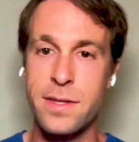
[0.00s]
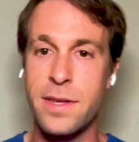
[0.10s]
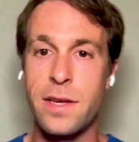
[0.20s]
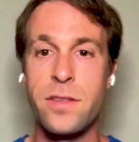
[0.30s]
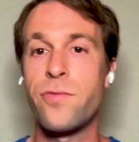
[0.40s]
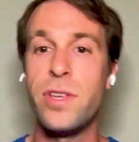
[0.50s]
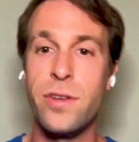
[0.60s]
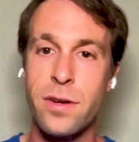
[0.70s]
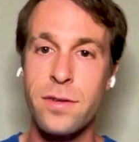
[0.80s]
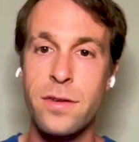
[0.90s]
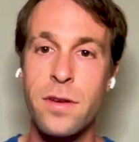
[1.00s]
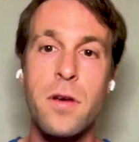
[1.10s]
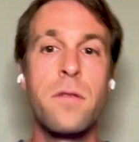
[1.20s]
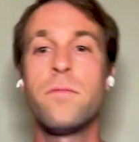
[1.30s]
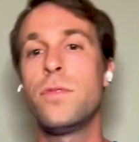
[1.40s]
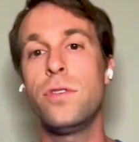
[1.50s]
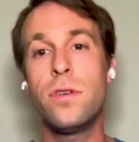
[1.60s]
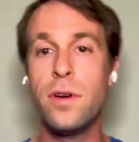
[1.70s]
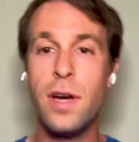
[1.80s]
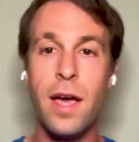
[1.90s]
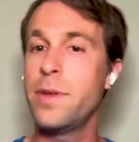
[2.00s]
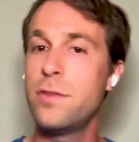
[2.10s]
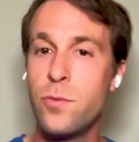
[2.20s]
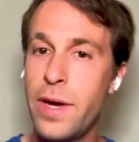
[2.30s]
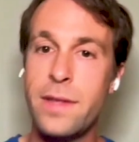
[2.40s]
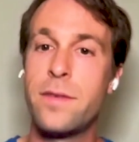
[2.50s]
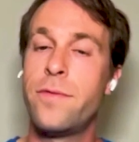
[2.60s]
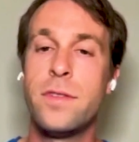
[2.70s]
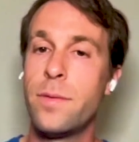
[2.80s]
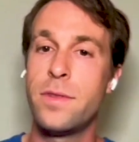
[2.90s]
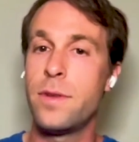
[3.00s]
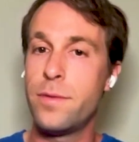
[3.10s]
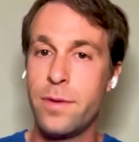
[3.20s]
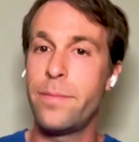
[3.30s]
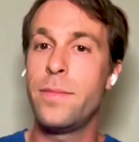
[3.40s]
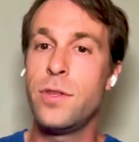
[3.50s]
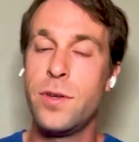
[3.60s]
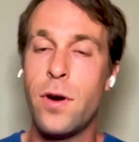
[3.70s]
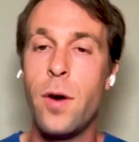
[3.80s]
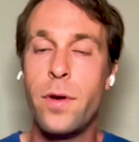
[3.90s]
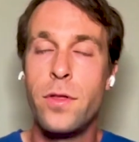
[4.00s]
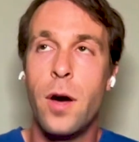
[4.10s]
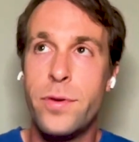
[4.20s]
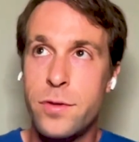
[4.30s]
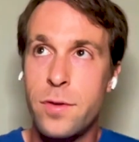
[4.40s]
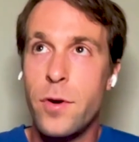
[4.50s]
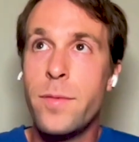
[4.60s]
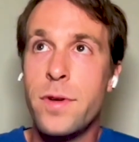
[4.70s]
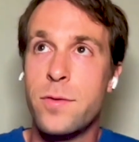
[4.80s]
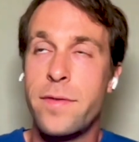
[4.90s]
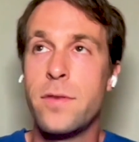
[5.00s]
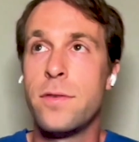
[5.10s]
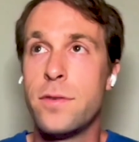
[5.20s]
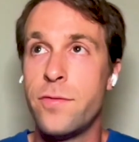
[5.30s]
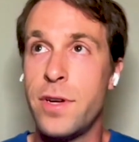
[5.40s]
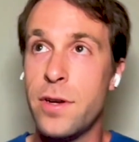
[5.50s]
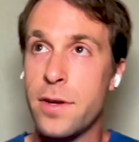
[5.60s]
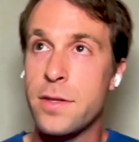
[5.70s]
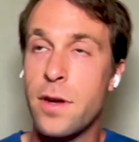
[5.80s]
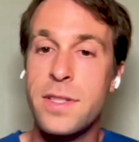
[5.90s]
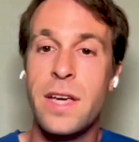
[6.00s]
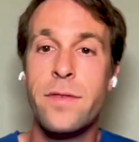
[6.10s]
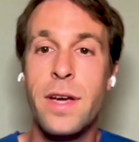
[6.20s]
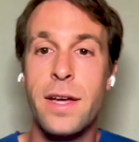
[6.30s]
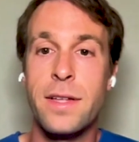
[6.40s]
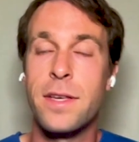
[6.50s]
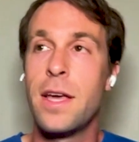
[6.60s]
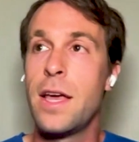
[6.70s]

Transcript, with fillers: let's say, three years. You're happy to wait for the the, the, the an opportune moment within those three years. On the other hand,